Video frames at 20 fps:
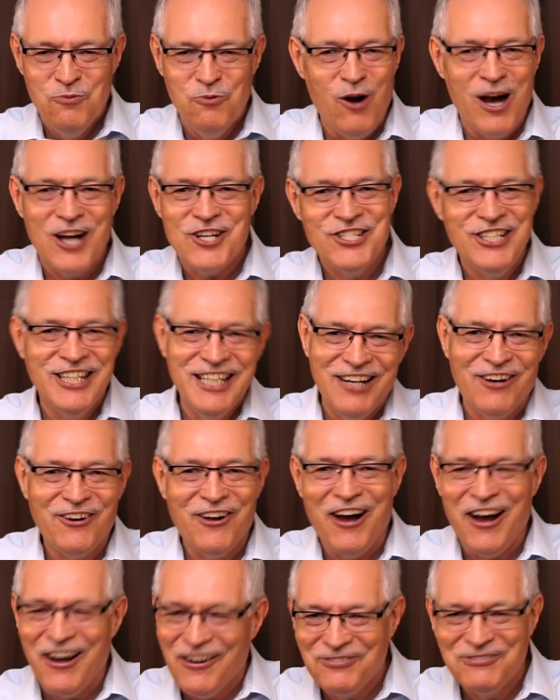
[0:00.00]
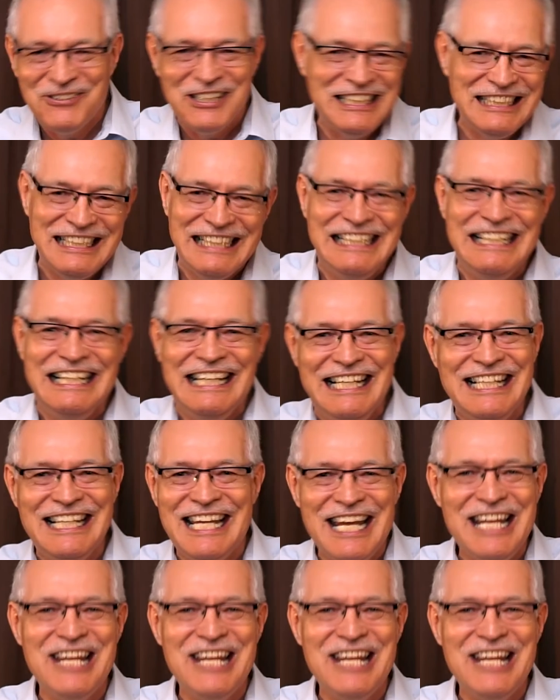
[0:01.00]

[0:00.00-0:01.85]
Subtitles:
washing it off clean,